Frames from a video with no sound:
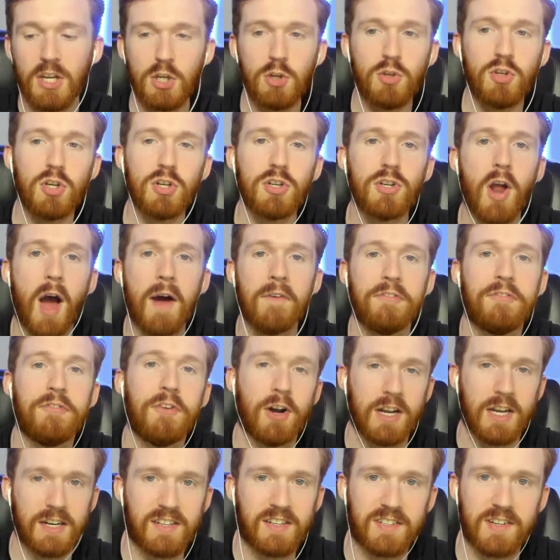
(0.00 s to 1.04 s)
You should not
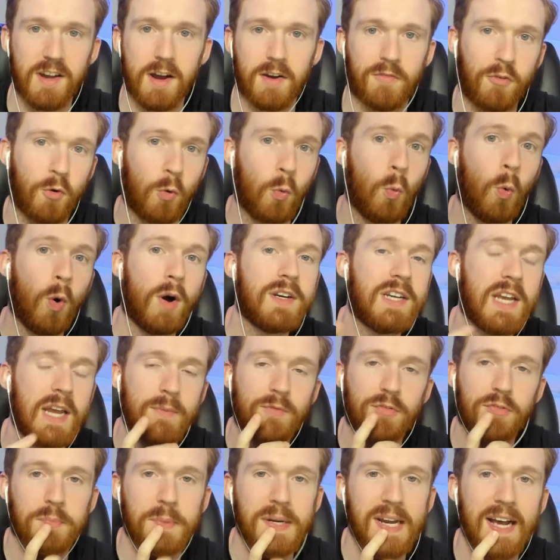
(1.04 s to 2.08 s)
fucking suck for 1
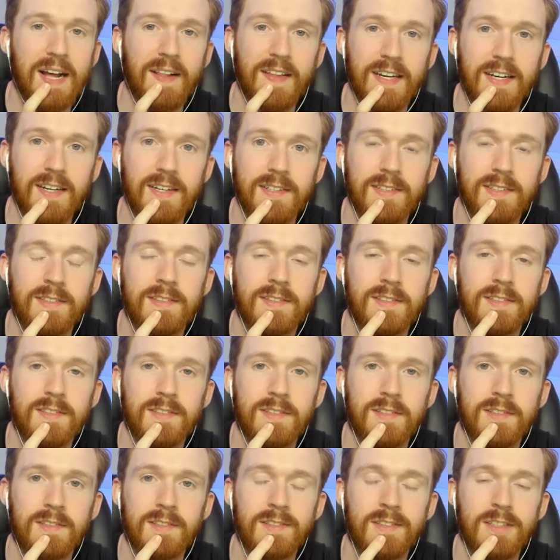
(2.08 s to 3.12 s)
game from me, Elly.
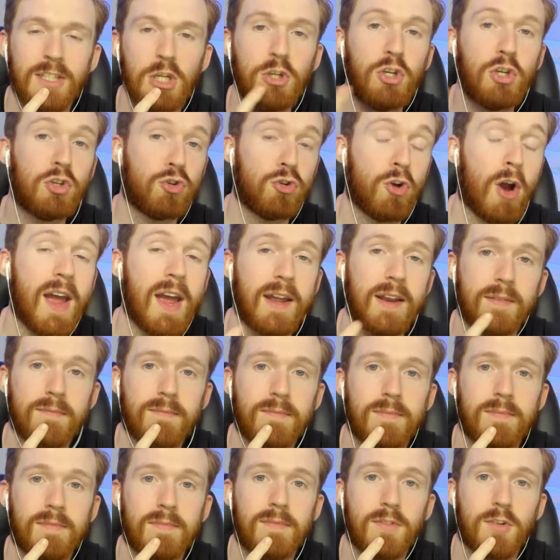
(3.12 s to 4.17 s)
You should try it.
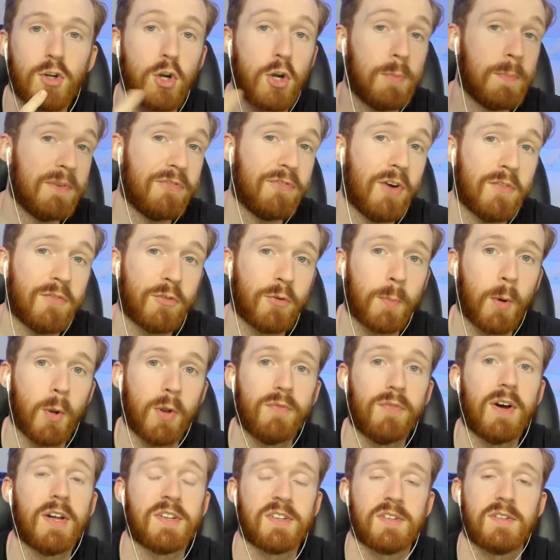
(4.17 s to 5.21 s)
Could be fun for both
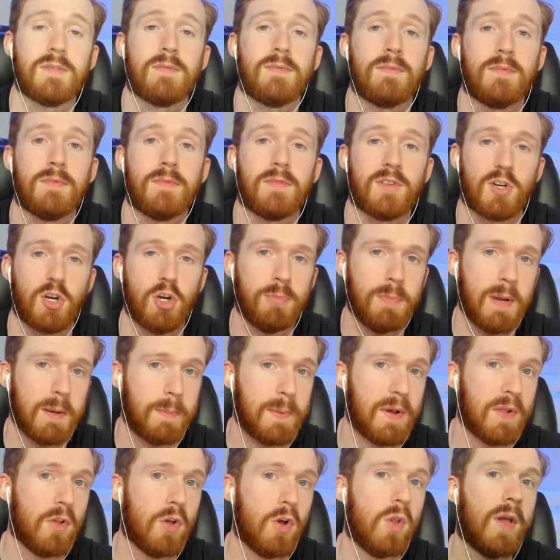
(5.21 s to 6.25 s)
of us. Could make
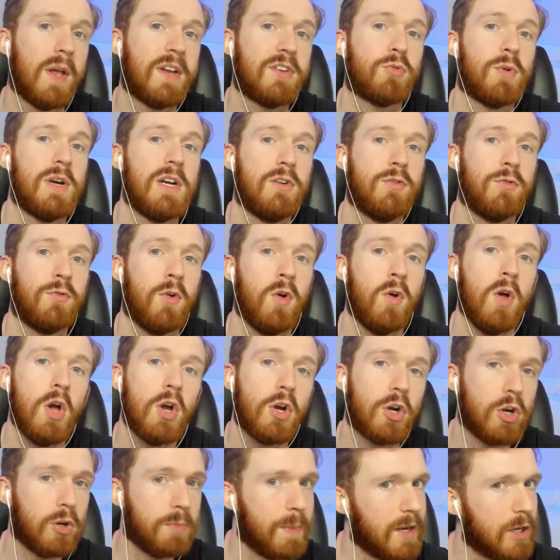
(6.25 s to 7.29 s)
me a little less rageful.
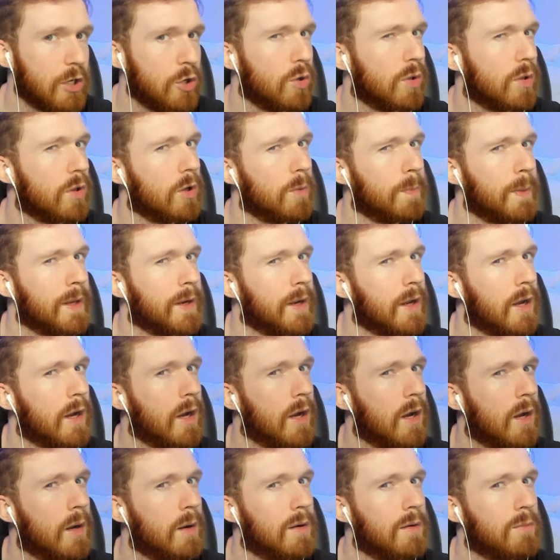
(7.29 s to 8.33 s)
Could make you a little bit
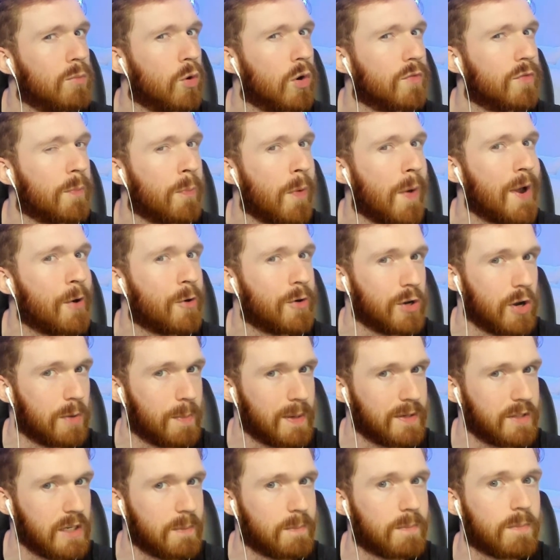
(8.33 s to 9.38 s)
more of a priority on
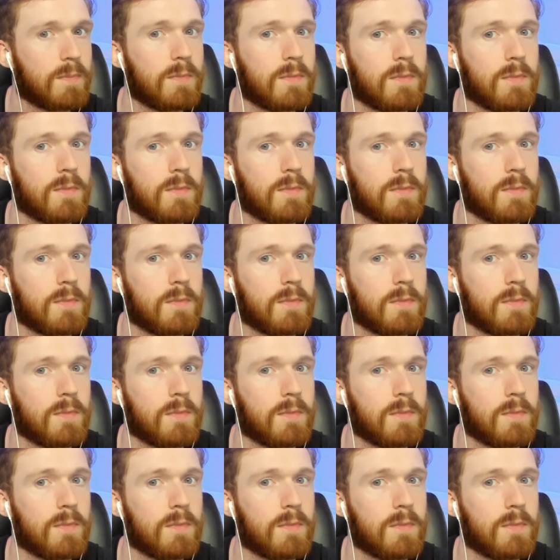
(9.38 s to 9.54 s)
my team.